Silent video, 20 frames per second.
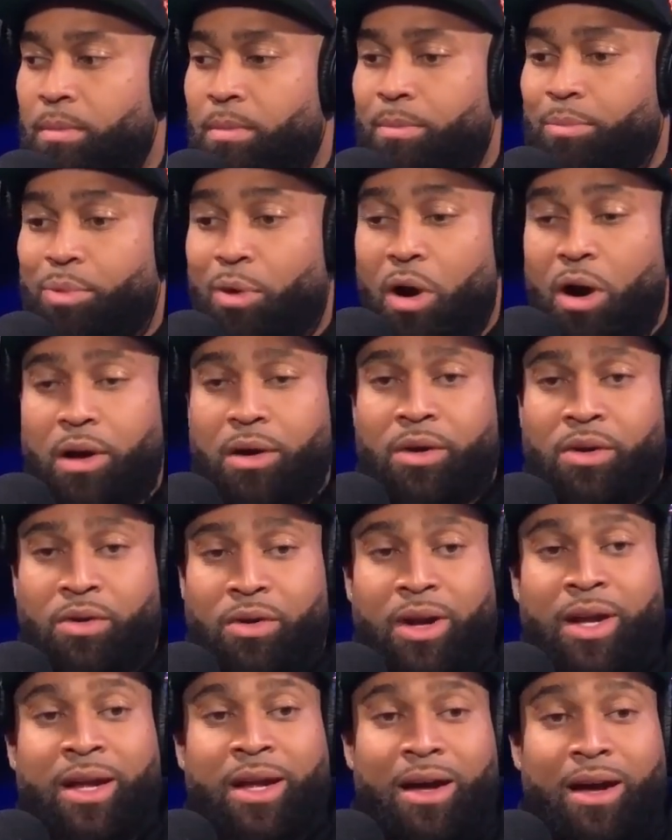
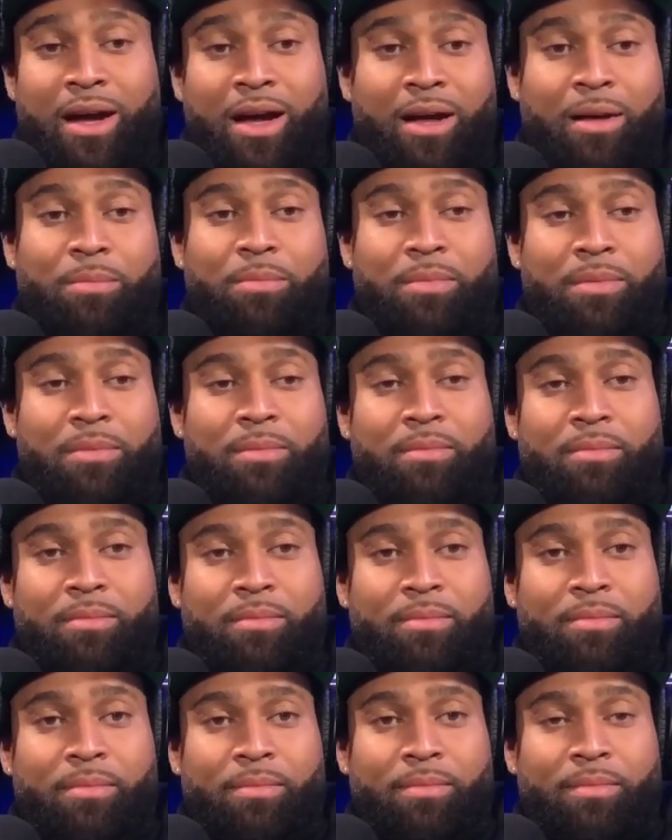partnering up
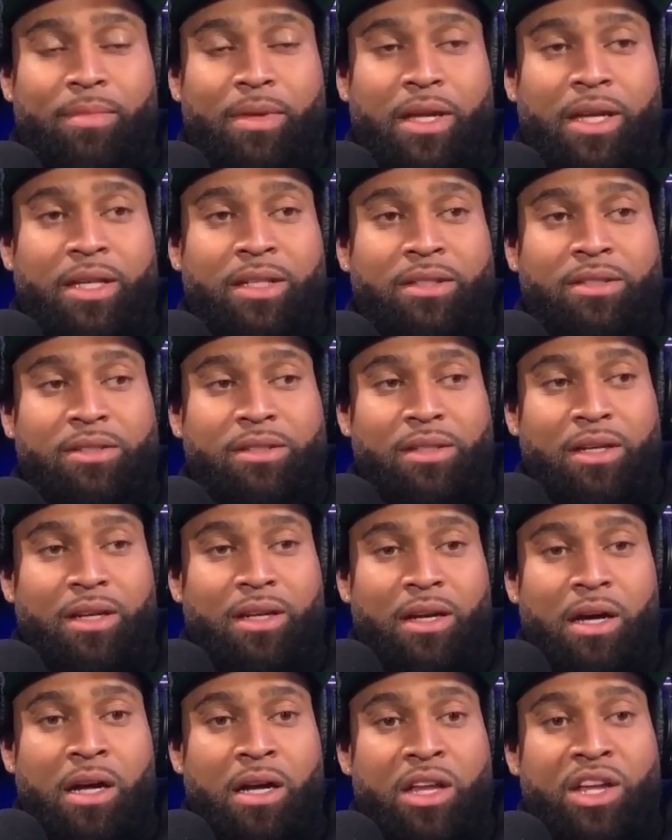is
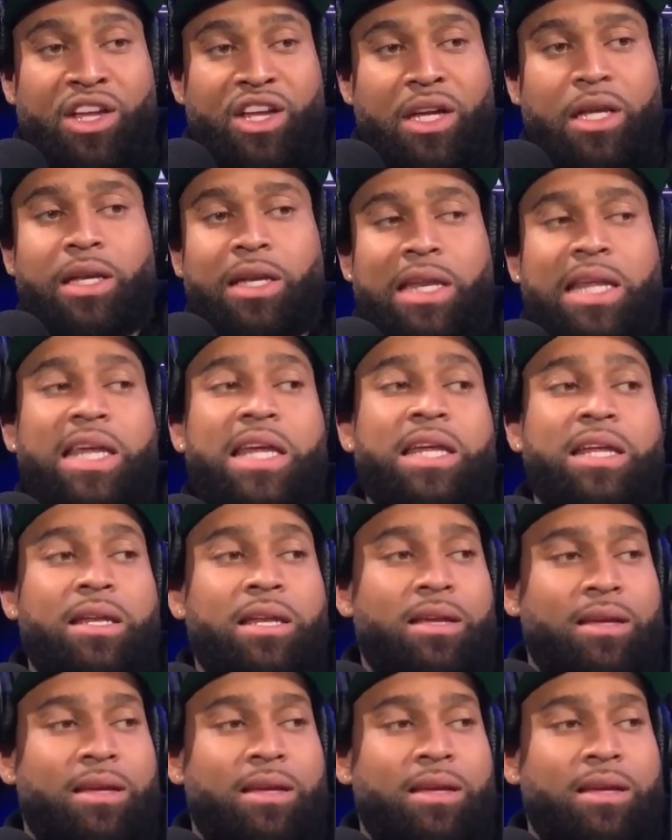a good deed.